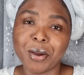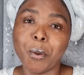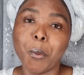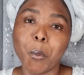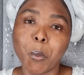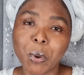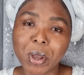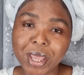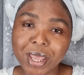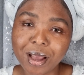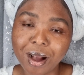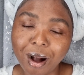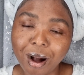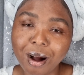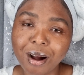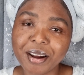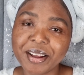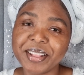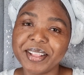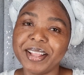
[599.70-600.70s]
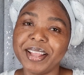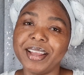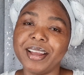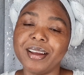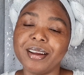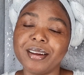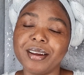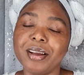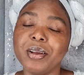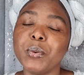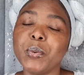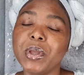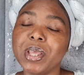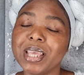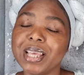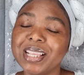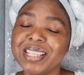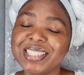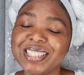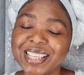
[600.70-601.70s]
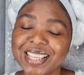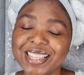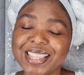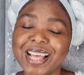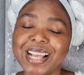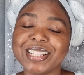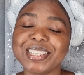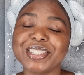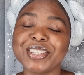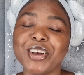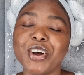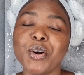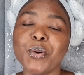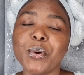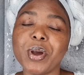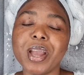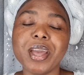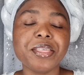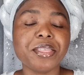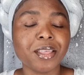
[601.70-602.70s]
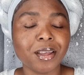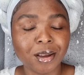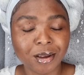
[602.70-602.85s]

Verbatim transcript: we are near and we can sing that song with